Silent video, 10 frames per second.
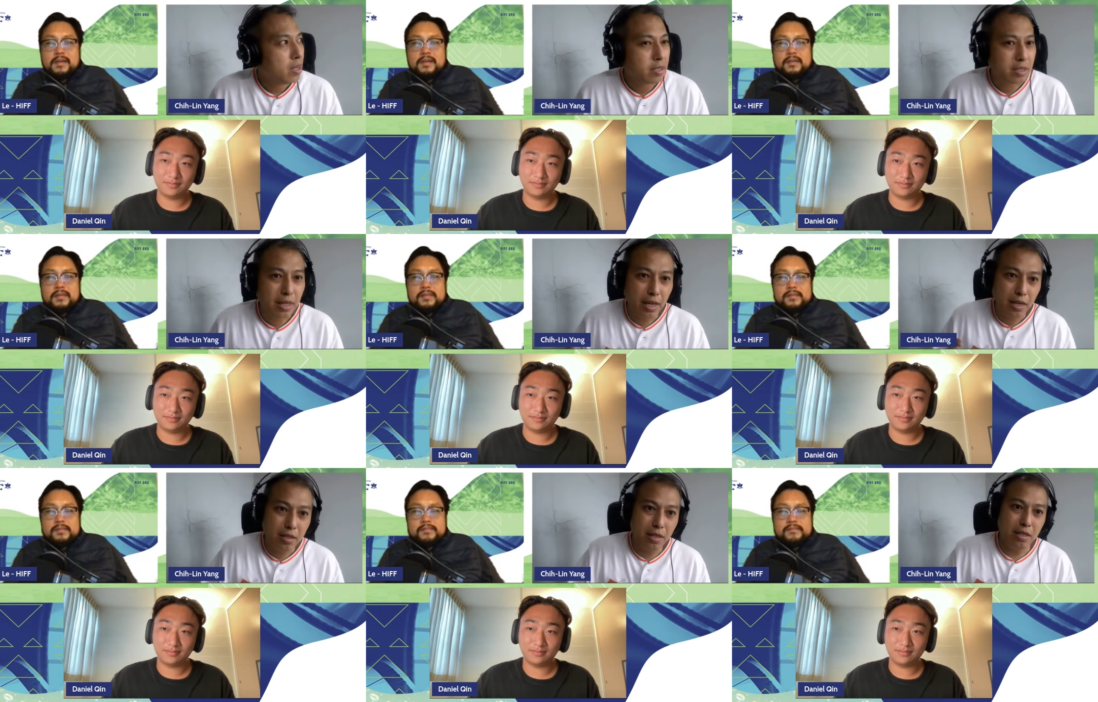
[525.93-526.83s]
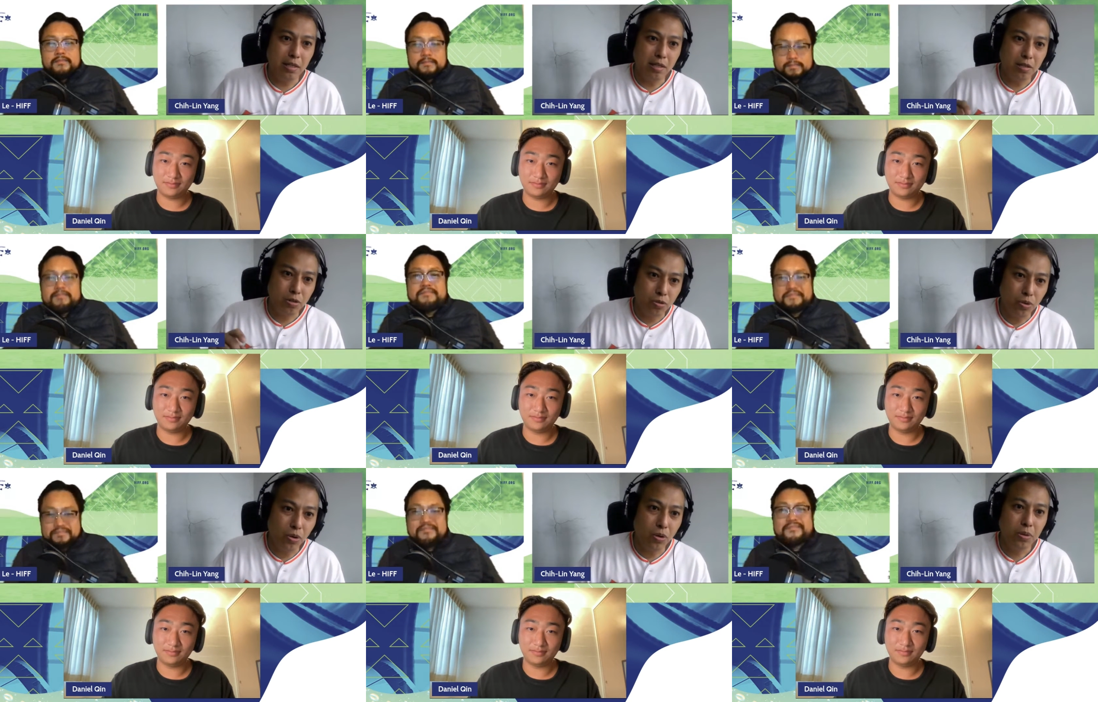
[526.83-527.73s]
Speaker 1: attend in the
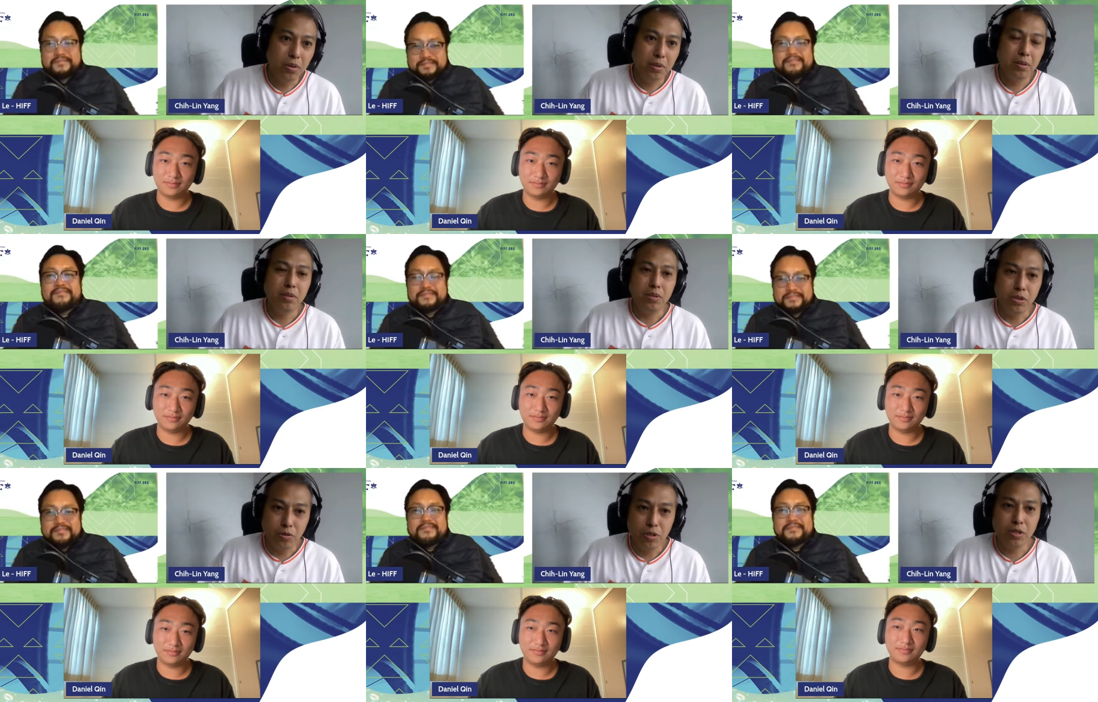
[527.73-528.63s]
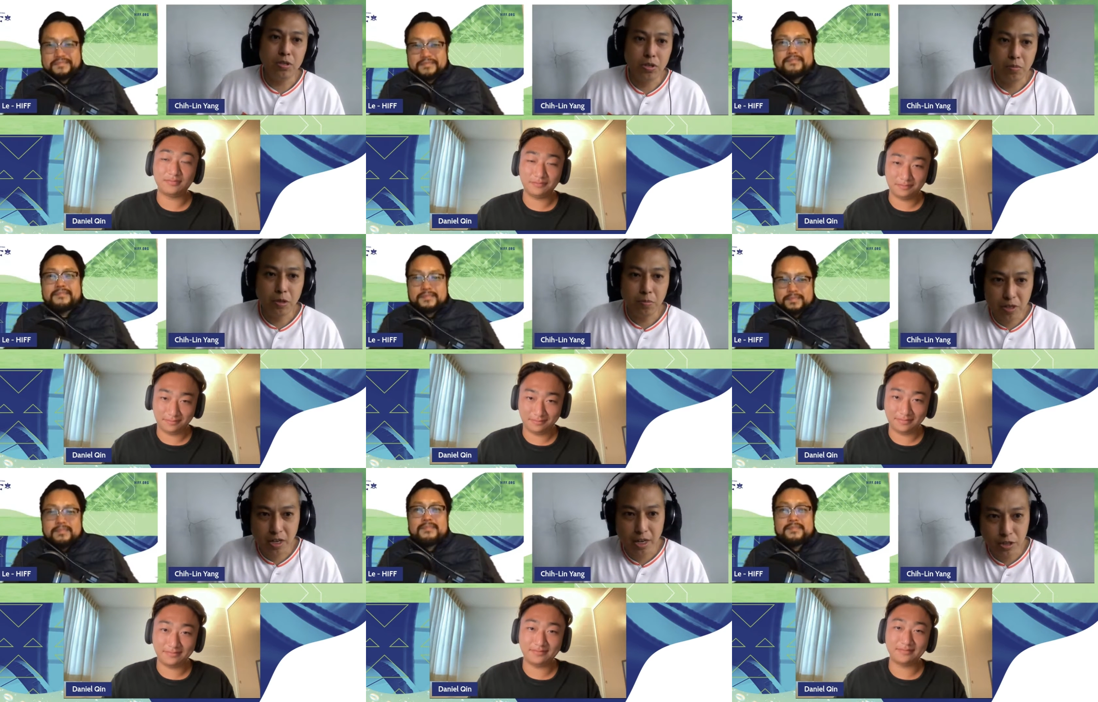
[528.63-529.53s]
school during the summer
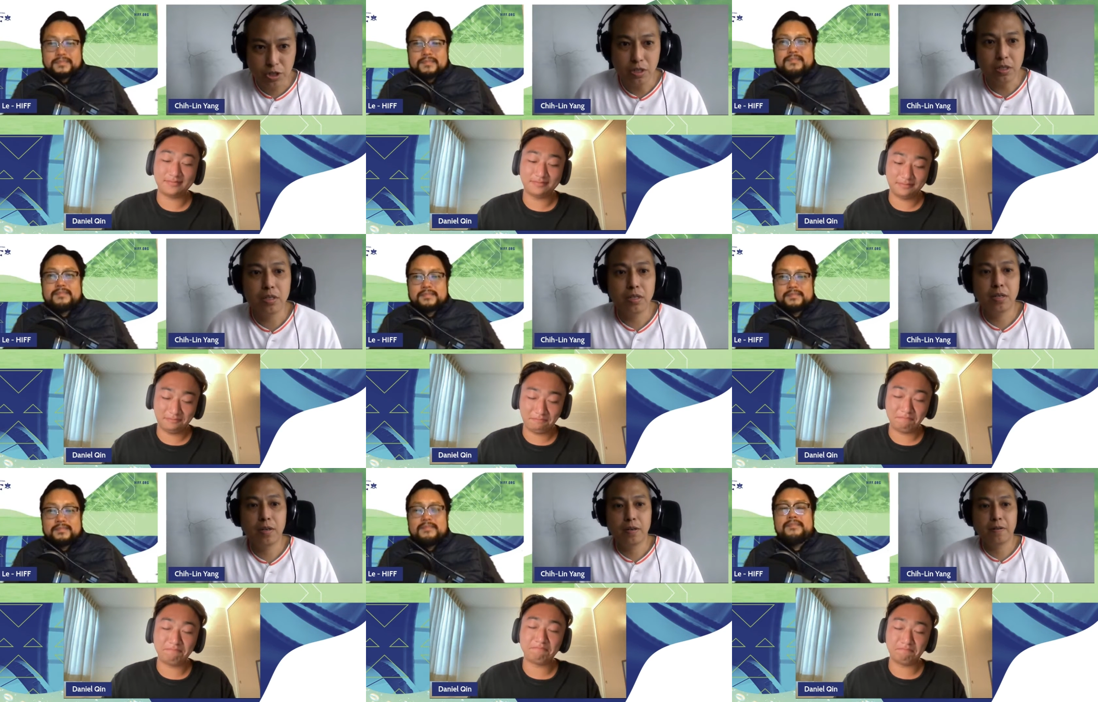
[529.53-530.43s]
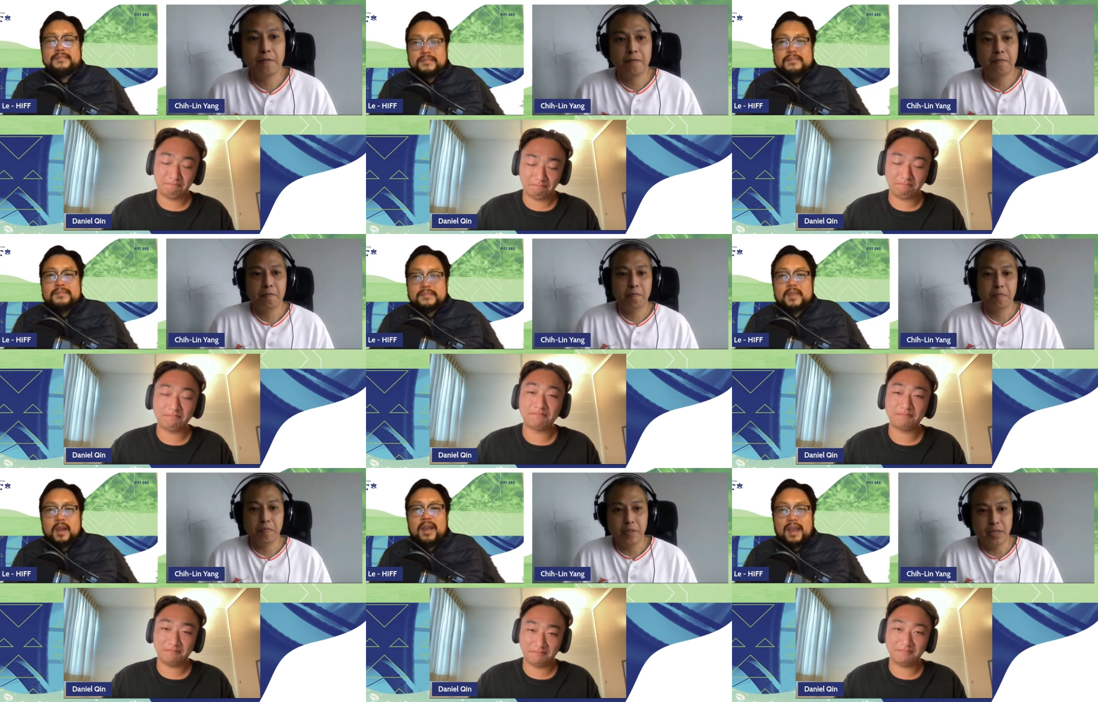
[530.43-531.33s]
vacation.
Speaker 2: Mm.
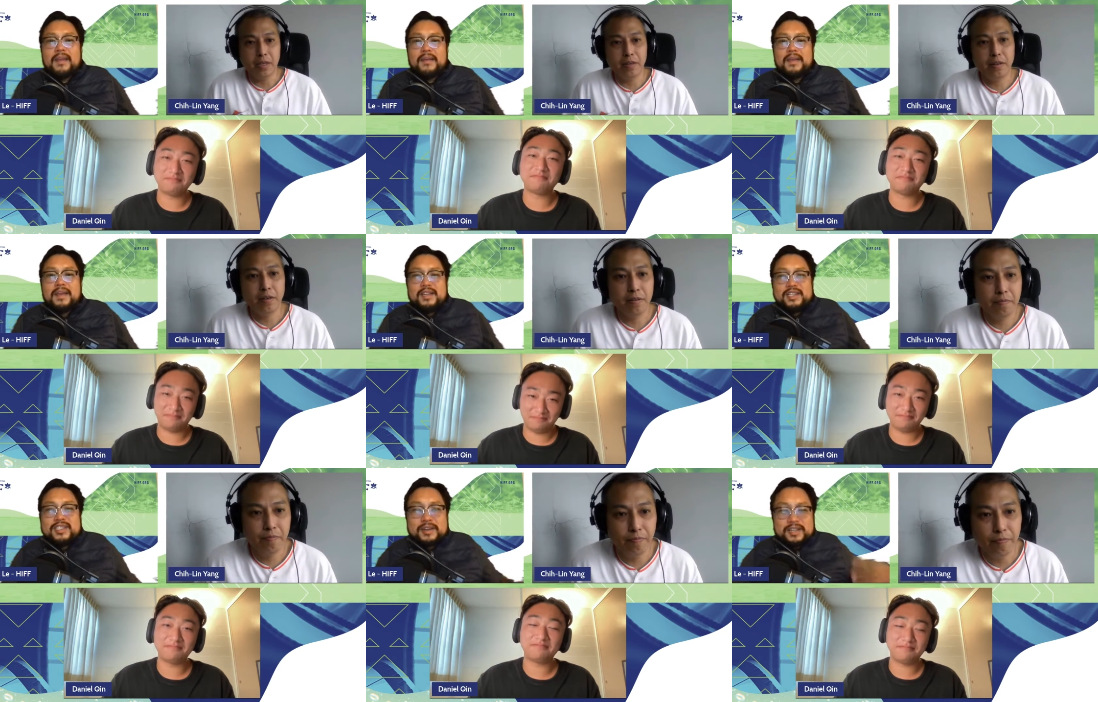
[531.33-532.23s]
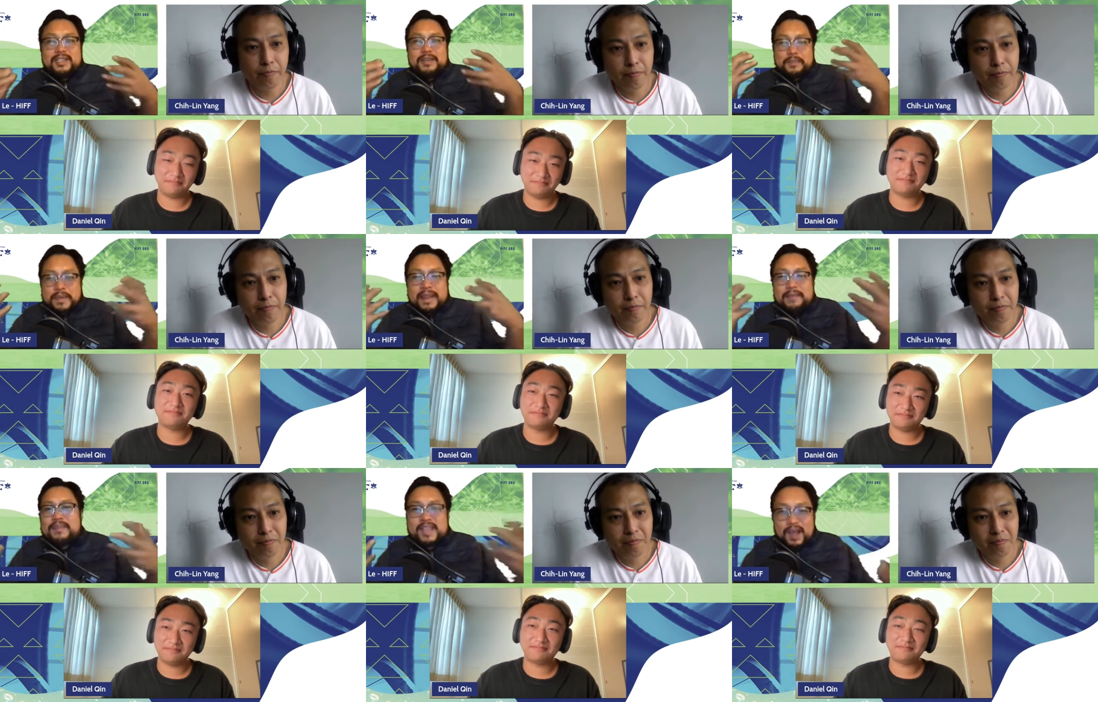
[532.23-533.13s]
Okay, just to just to be
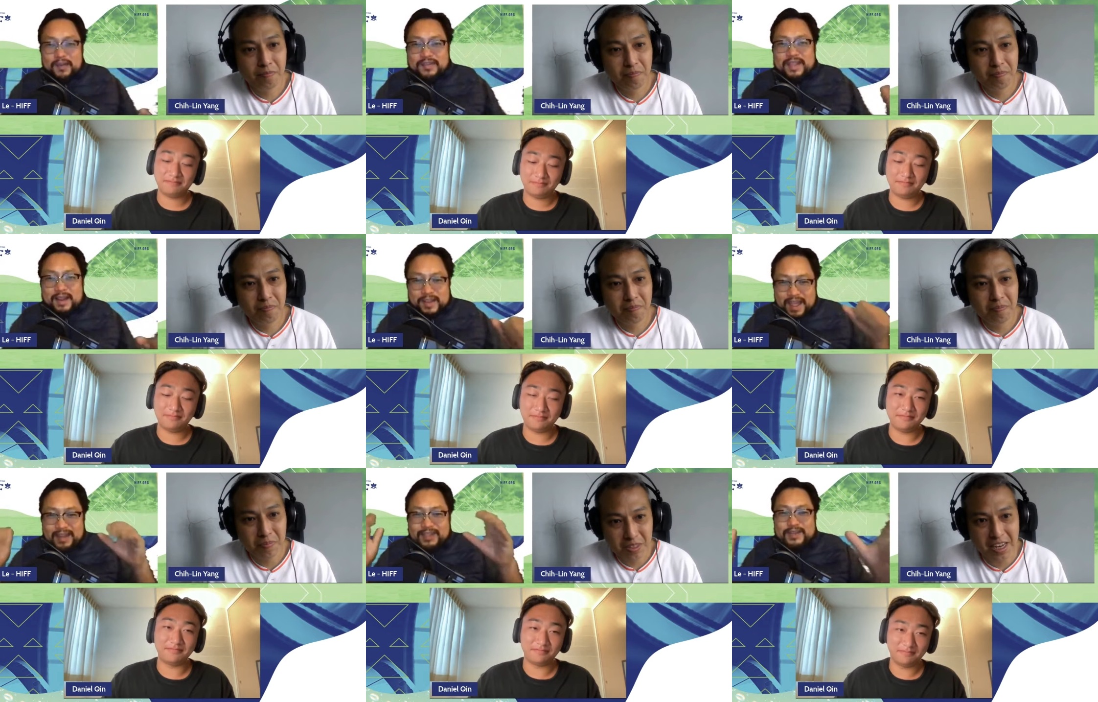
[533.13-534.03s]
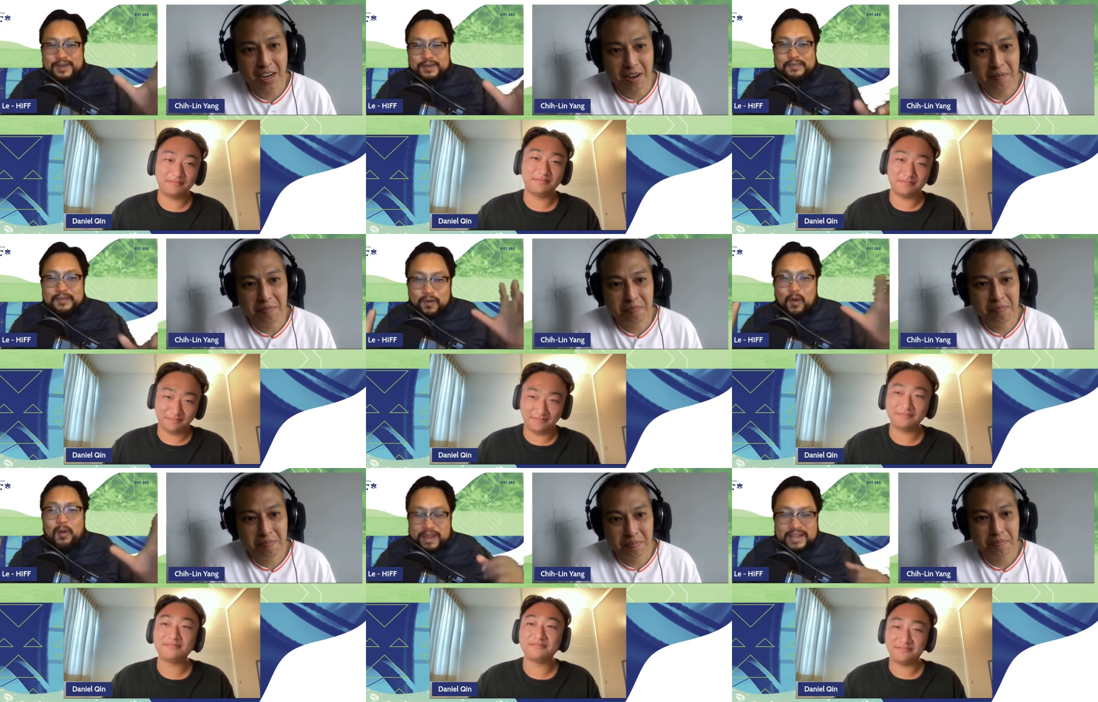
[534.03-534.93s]
themselves, not not to yeah.
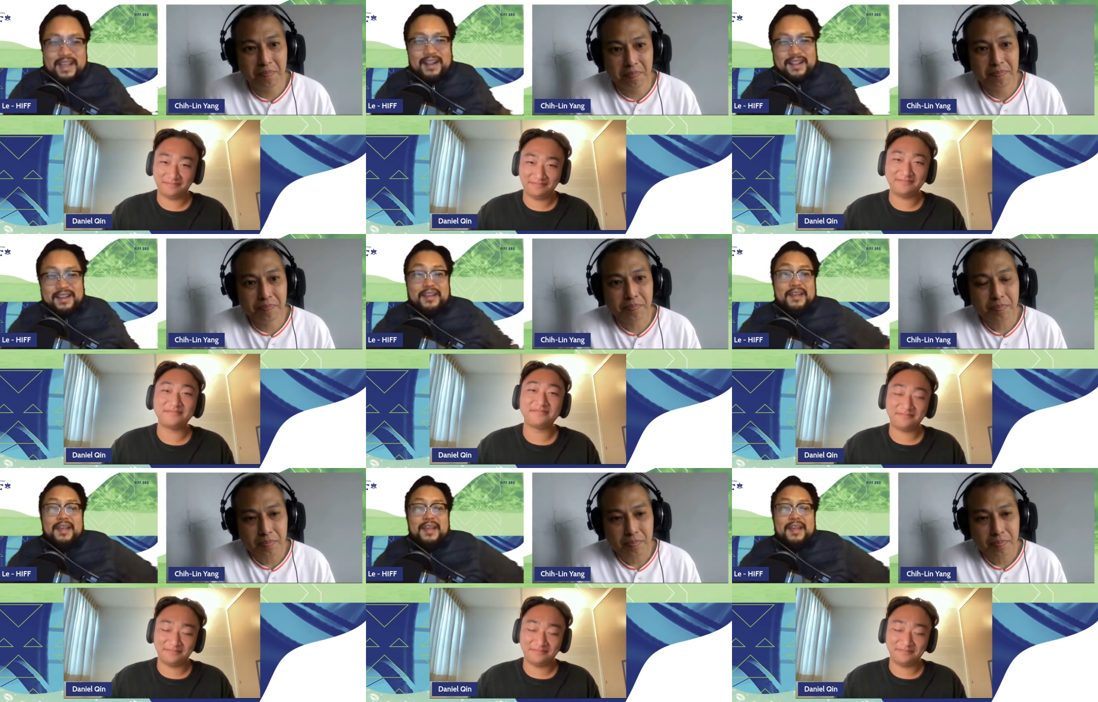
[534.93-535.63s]
perform hmm. exactly. Mm.